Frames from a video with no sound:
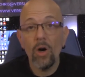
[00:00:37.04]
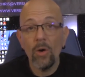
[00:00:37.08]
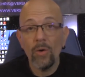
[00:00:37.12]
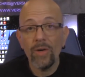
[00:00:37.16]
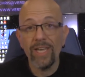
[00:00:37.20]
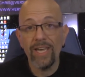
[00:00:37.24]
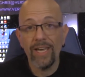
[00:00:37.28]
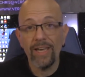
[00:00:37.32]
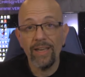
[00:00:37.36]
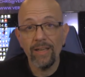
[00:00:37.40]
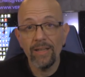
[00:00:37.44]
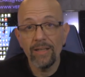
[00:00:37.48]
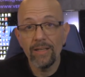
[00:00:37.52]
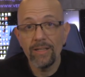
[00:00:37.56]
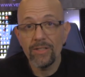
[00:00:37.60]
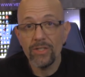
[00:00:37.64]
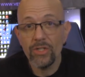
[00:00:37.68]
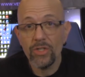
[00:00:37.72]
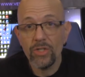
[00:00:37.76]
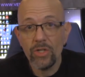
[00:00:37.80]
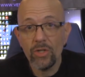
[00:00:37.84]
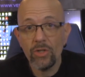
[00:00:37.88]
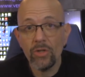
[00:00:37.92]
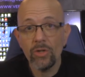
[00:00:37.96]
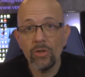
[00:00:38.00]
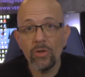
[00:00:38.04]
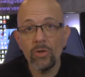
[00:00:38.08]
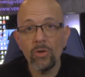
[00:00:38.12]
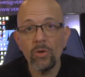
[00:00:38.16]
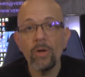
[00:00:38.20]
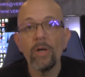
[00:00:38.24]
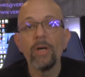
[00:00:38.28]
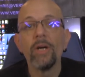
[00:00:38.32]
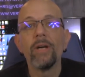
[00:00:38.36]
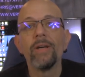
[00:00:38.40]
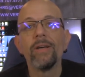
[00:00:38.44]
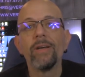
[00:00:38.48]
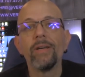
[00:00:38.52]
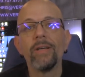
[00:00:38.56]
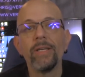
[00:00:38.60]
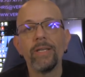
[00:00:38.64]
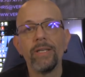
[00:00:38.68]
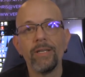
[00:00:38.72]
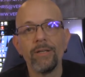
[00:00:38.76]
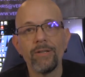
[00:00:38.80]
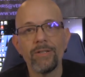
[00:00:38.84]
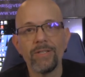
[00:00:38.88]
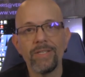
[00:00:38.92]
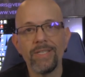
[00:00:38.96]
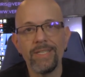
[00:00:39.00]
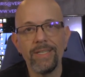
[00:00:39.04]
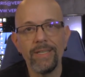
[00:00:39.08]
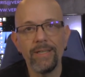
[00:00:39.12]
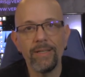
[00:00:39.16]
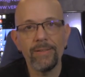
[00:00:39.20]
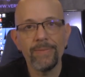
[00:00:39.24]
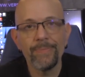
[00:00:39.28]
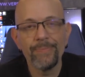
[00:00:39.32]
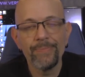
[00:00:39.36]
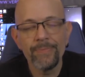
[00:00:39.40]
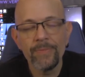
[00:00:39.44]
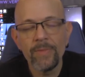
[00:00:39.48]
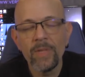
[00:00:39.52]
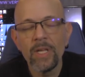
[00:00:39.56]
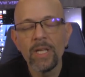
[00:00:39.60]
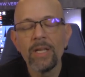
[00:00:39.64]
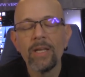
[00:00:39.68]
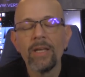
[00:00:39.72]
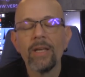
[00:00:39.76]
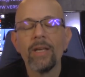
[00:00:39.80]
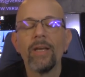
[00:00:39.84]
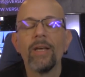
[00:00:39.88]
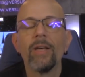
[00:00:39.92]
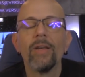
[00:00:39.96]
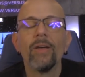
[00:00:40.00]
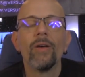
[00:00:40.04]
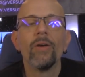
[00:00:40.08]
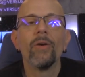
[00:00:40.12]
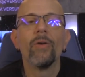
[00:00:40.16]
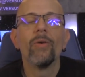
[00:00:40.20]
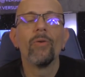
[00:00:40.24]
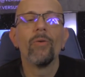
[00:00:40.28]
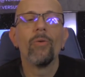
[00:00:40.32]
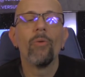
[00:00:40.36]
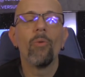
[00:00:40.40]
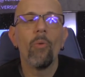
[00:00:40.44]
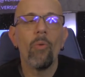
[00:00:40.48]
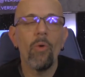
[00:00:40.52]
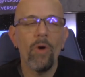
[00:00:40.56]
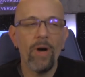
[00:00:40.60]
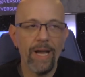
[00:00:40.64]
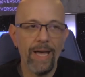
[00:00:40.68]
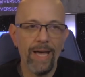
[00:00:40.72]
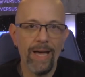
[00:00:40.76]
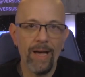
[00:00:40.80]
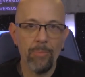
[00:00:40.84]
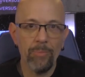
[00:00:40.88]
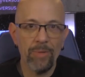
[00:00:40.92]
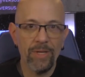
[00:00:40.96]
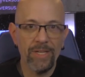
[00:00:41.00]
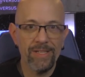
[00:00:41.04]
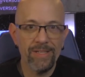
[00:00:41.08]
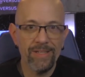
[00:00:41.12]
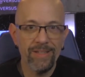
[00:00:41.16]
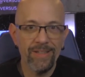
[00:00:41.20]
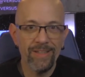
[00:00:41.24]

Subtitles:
Okay, so here's the deal. What happened?